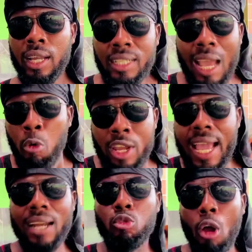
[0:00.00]
The
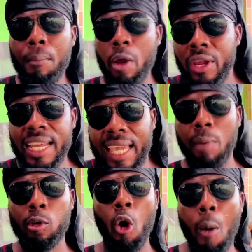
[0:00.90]
Huyan is on my winning
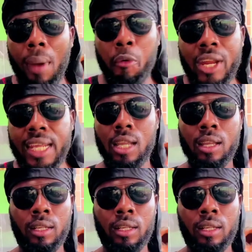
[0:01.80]
game. I'm winning.